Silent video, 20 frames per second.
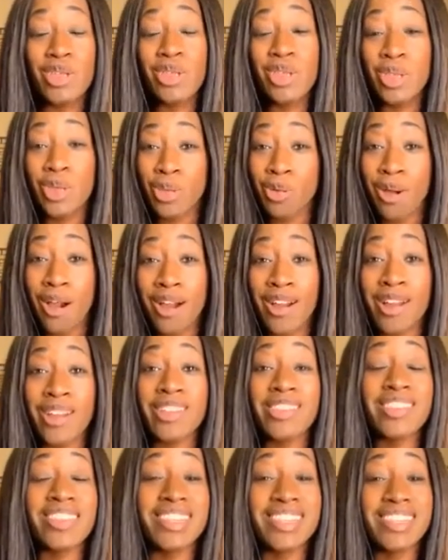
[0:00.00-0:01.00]
you are
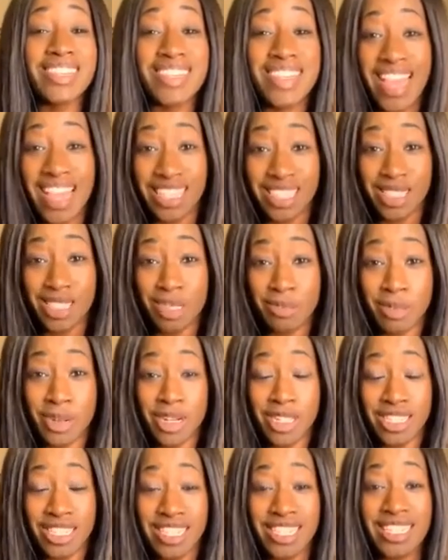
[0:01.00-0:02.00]
the nicest
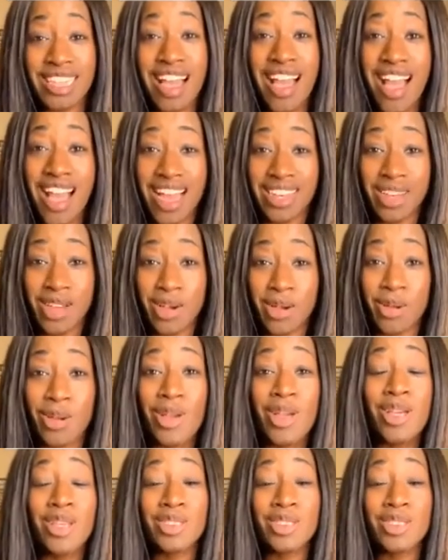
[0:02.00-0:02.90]
person I know.